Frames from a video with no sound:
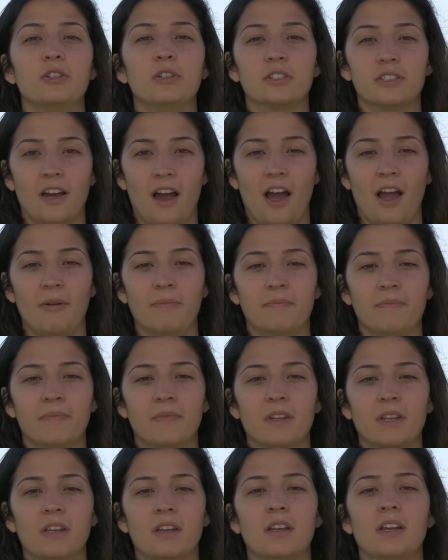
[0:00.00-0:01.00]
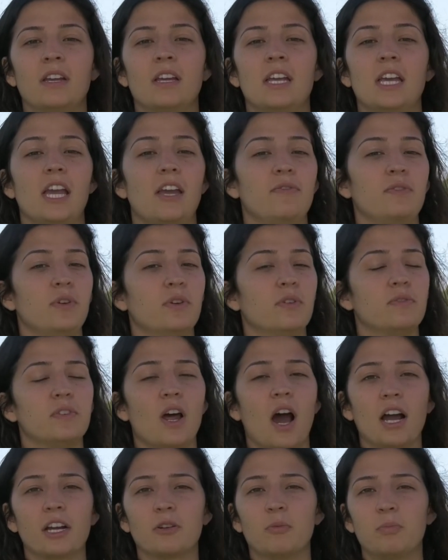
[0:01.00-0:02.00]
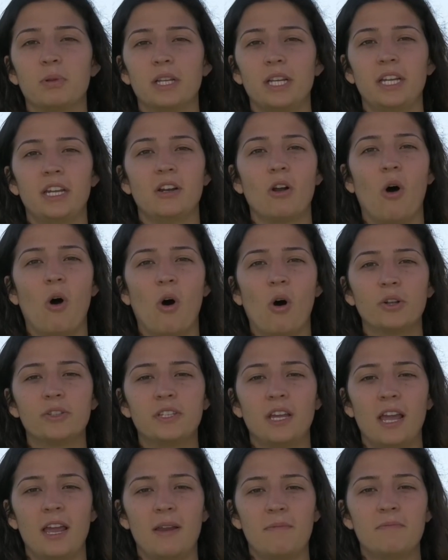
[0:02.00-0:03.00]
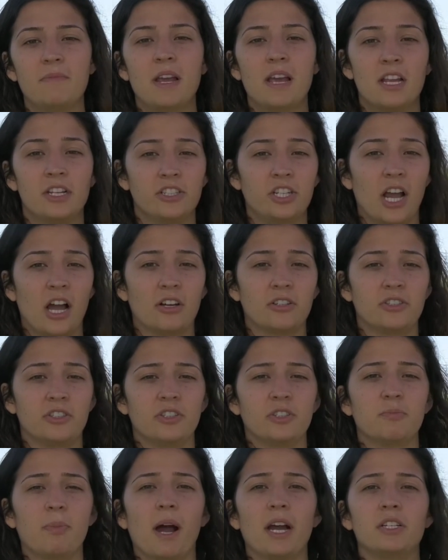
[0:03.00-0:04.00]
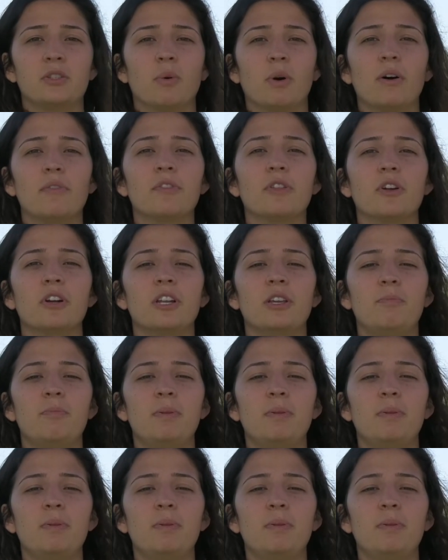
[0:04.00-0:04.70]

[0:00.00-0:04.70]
your time. If you have not completed all 10 challenges by 12:30